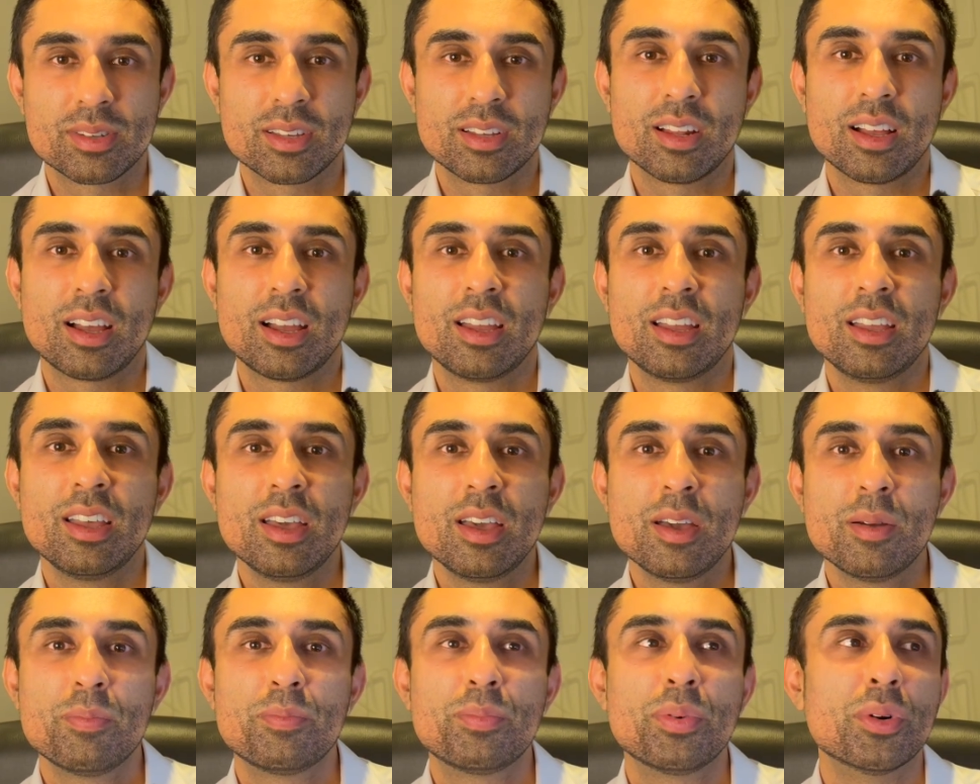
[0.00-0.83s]
at like
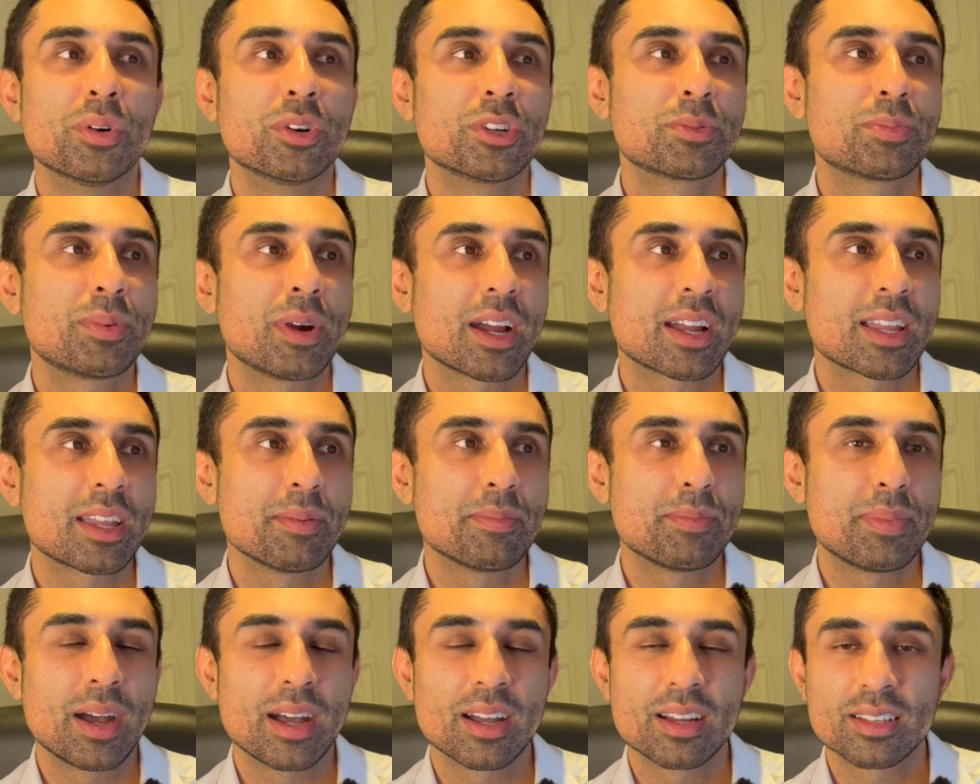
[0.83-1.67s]
bulge
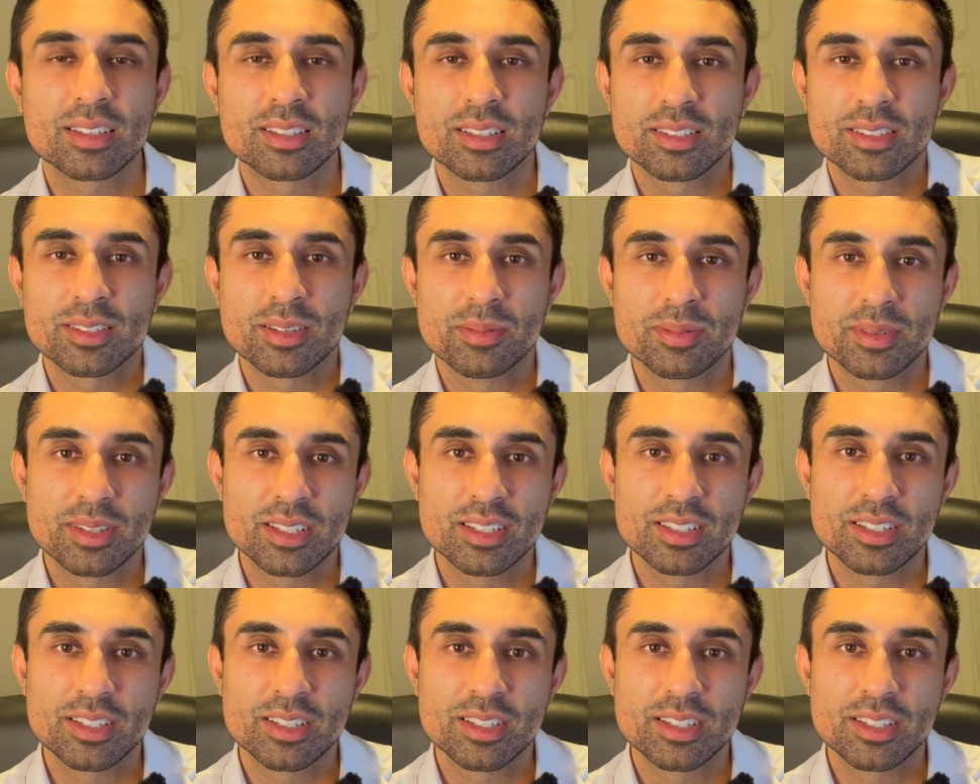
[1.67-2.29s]
bracket banks or something.